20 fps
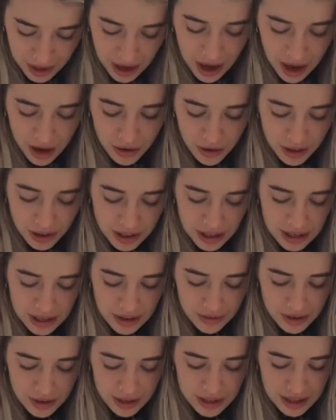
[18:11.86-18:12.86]
yeah, no, I th-
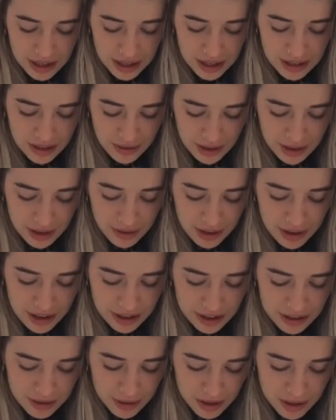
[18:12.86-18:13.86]
every yeah, definitely
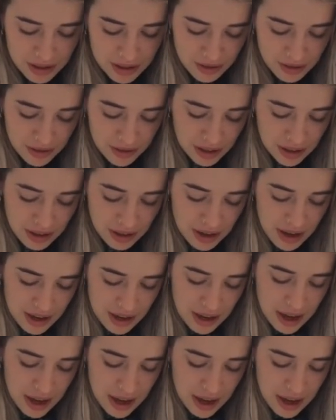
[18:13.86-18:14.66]
every artist works differently.